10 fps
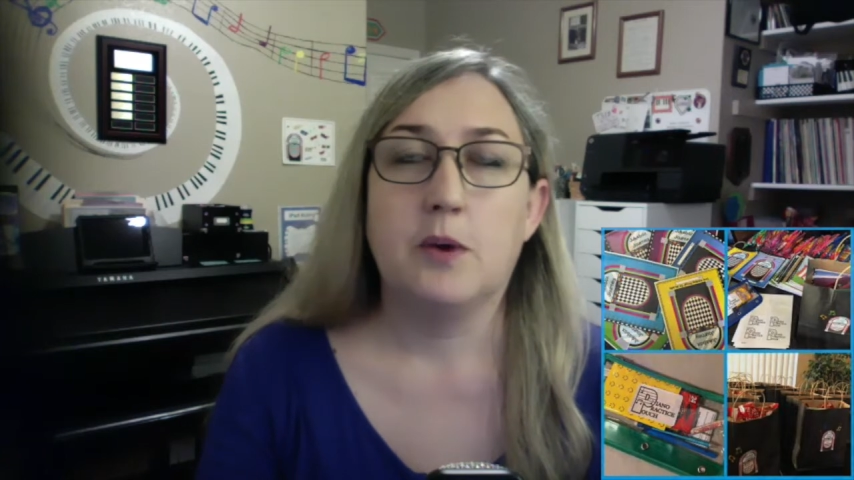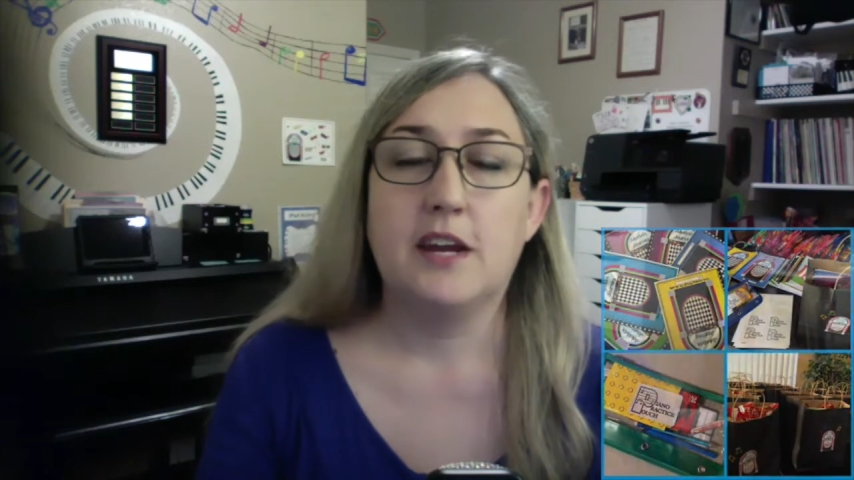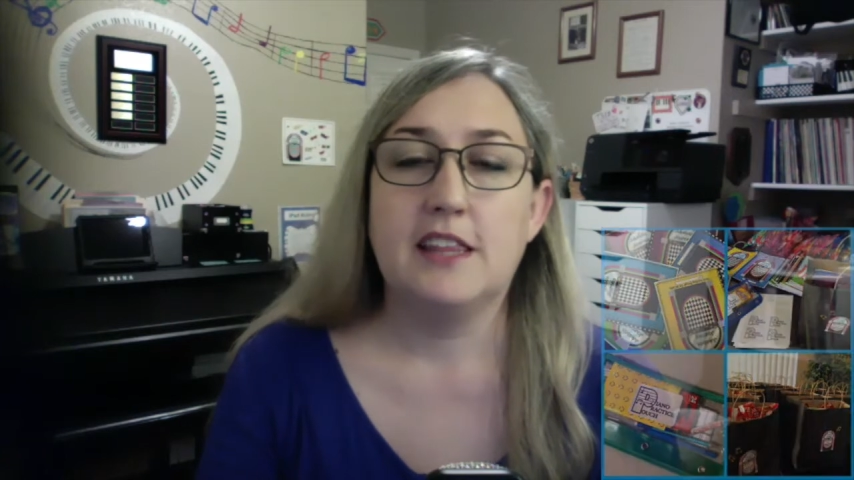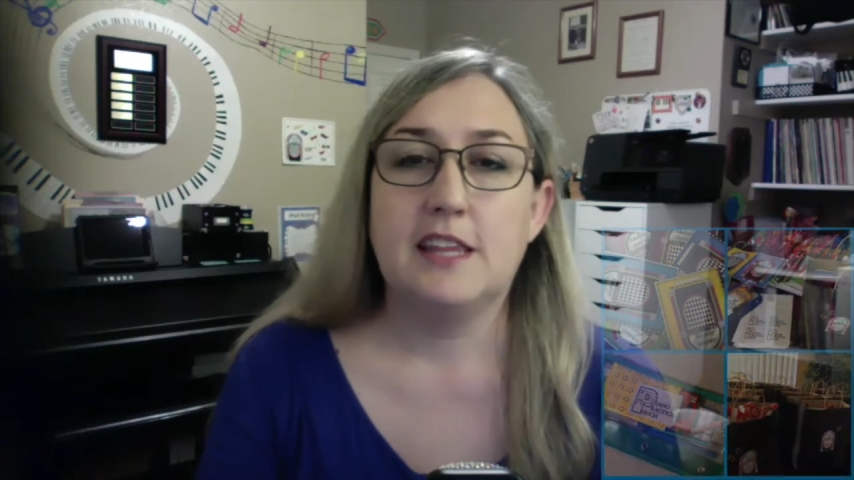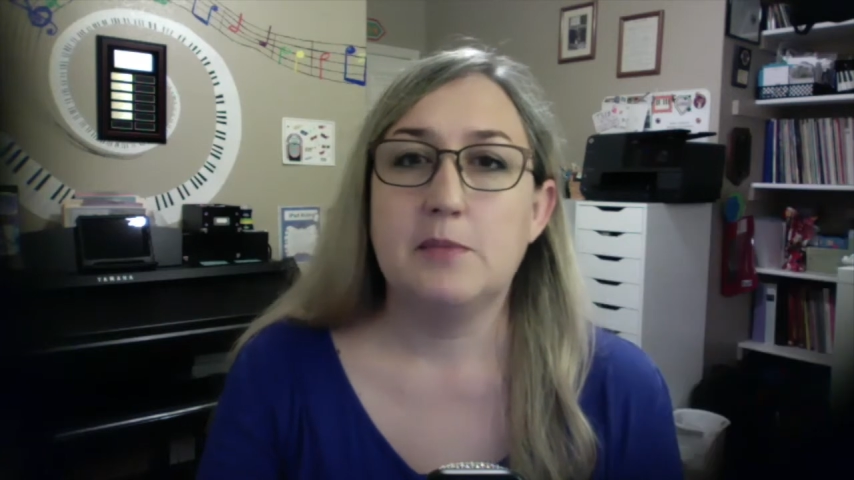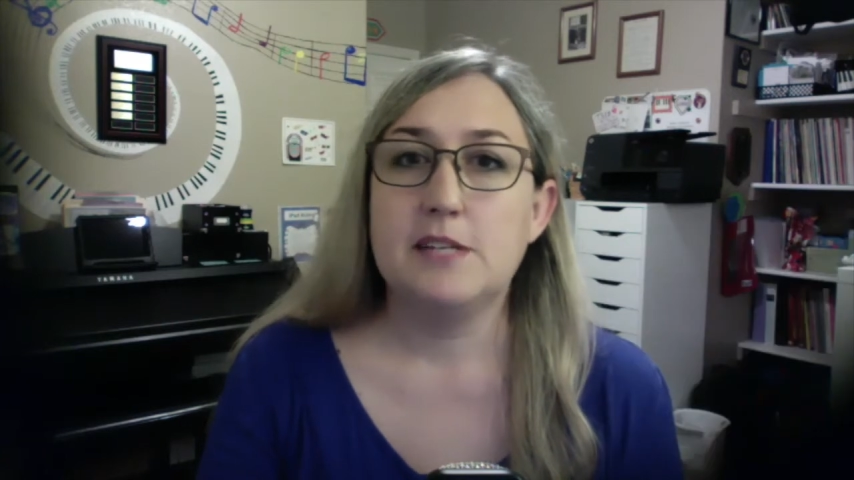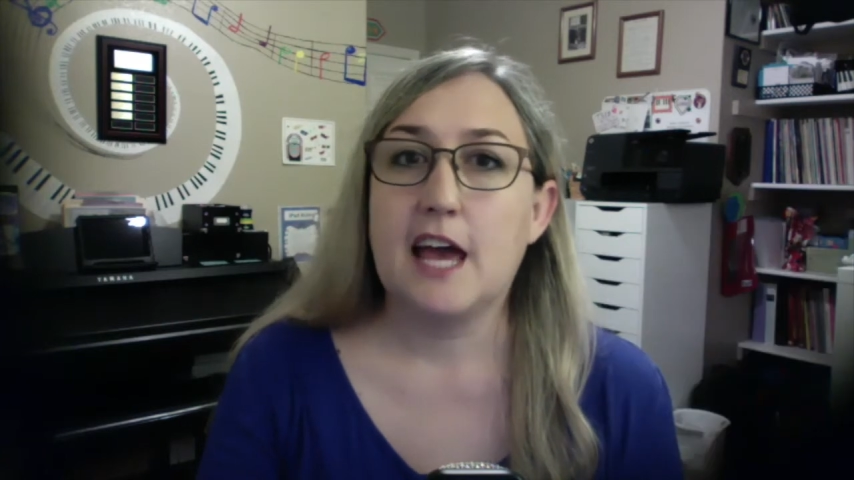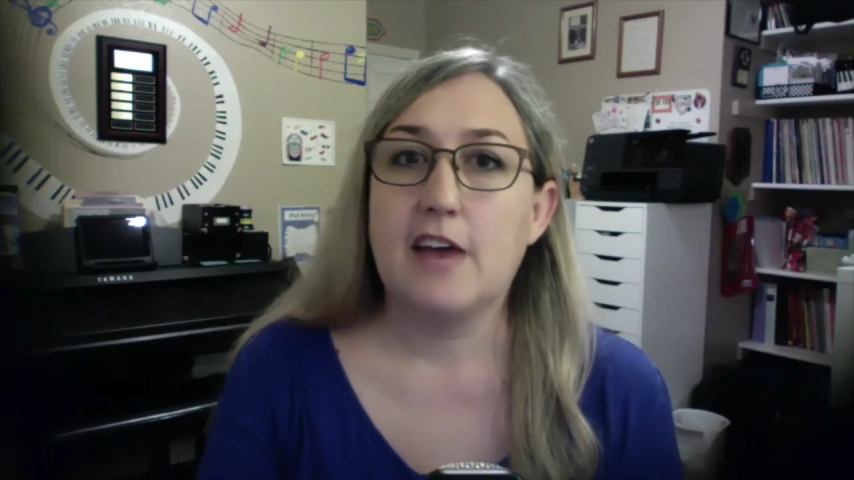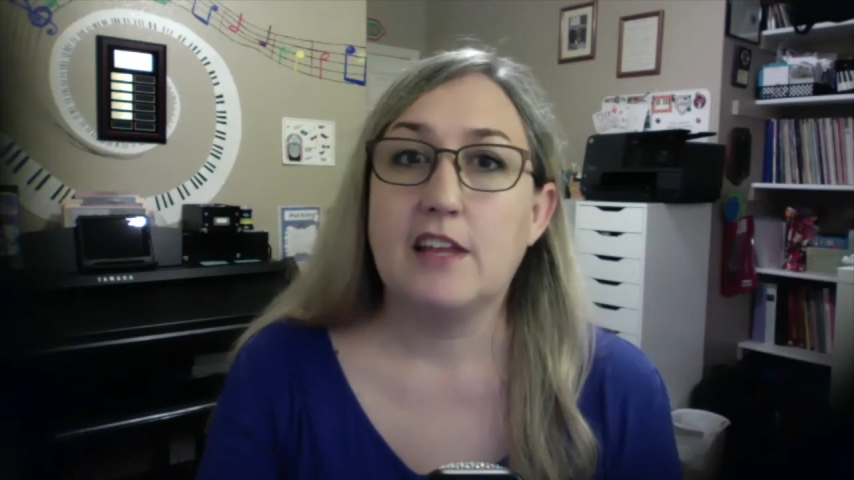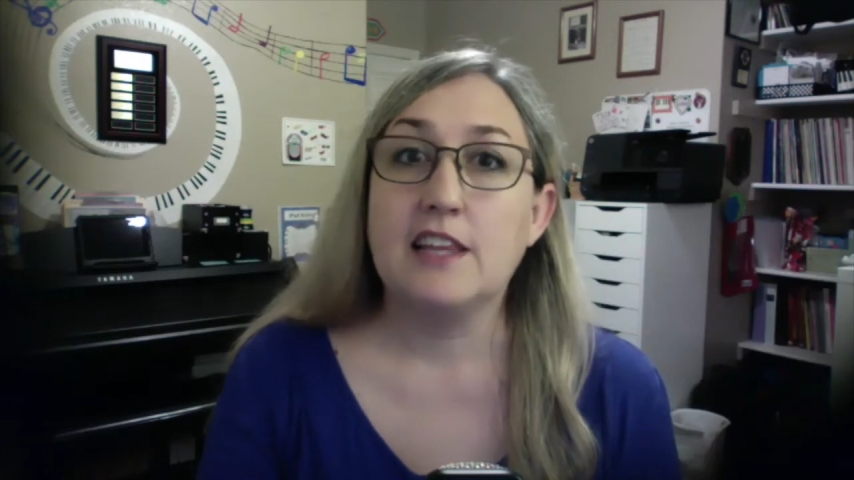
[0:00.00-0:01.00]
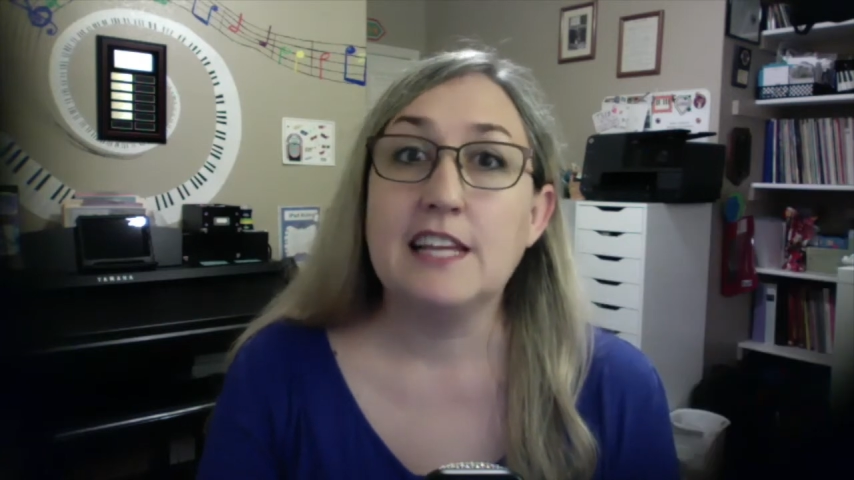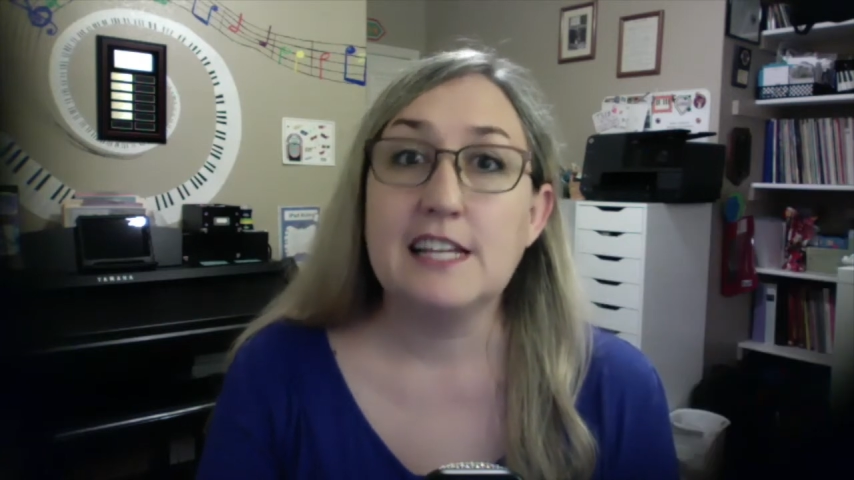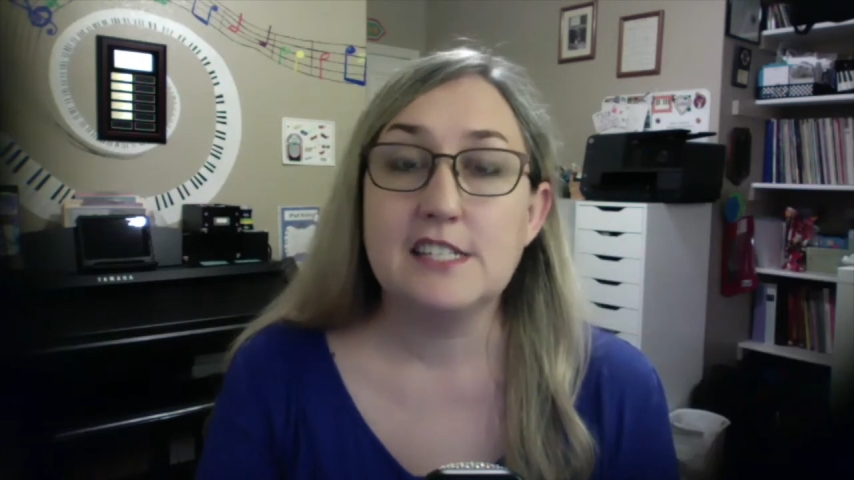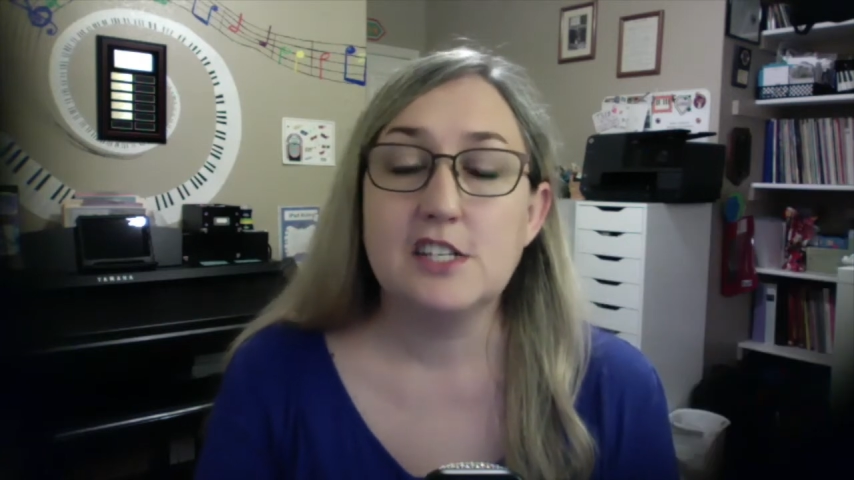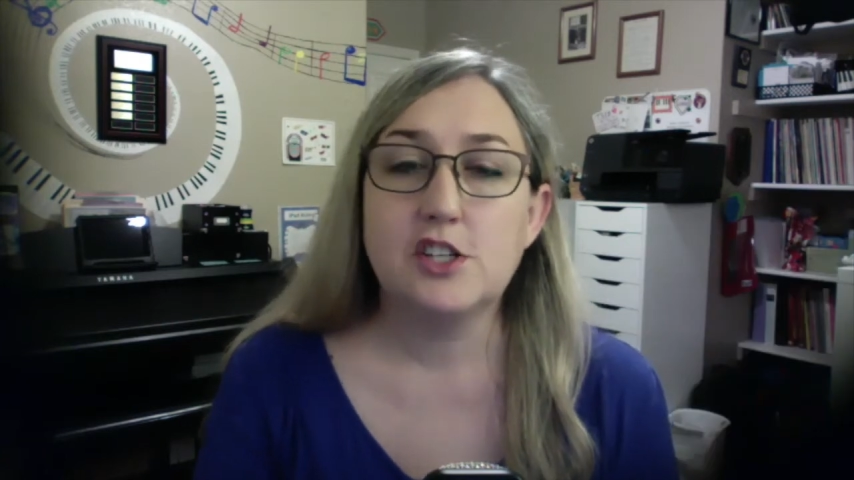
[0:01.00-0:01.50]
wanted them to have at
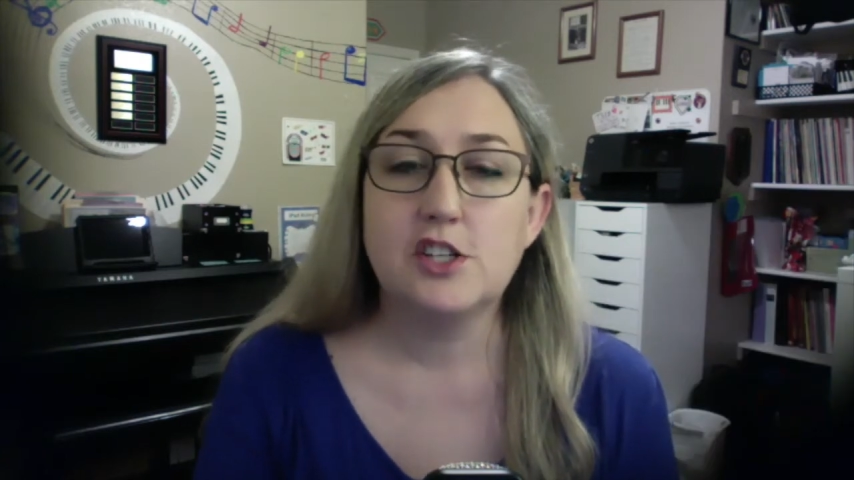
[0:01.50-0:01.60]
least